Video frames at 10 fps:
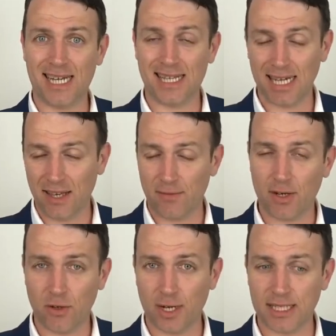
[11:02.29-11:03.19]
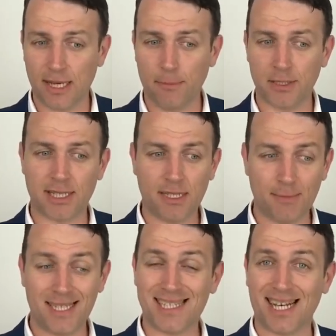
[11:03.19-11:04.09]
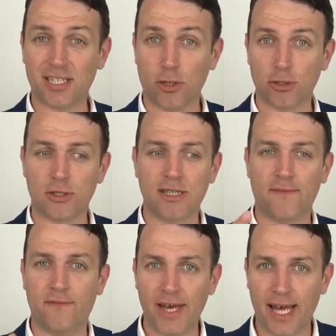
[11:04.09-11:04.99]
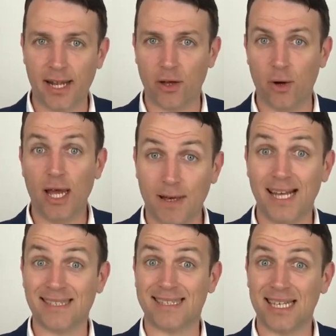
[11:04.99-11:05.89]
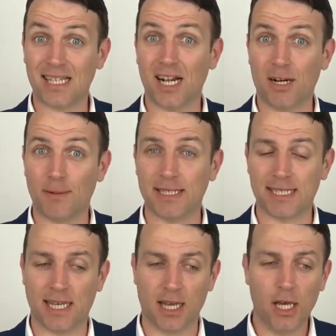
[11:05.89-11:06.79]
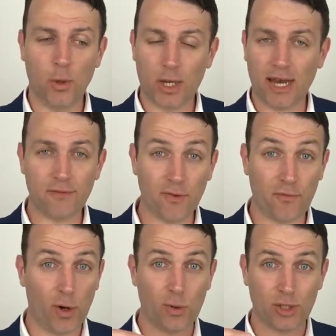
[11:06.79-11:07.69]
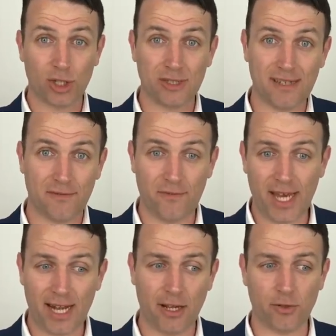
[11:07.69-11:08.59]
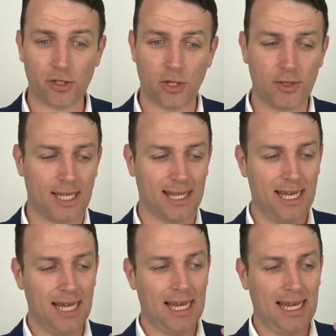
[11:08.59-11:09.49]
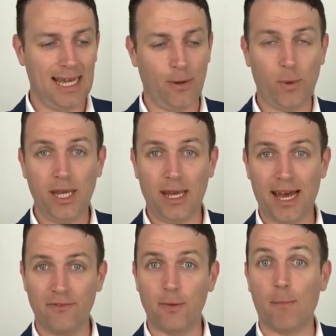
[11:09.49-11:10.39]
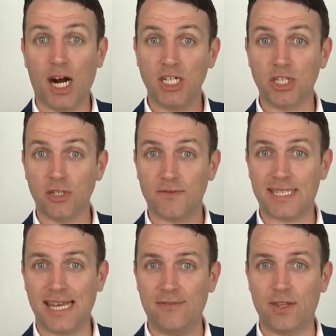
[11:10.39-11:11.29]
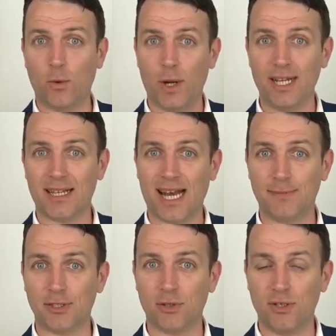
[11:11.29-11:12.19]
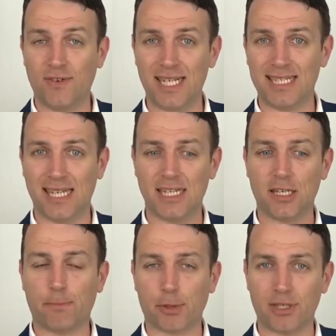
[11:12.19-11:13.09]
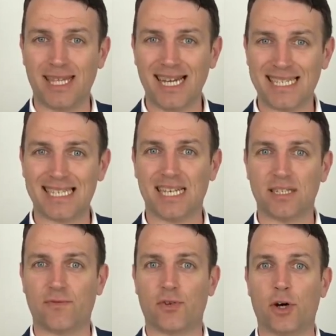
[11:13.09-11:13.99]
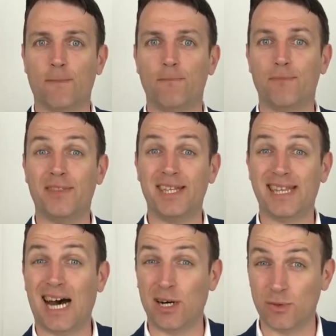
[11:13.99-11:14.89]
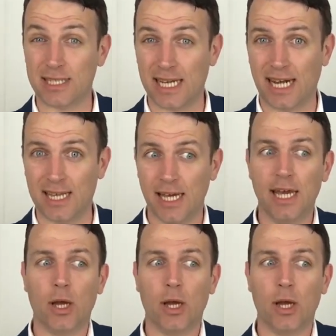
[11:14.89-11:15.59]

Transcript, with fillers: that and giving you examples, let me discuss also the value. As Seth Klarman said, we have to focus on the value so that we have a margin of safety when it comes to investing that protects us from the downside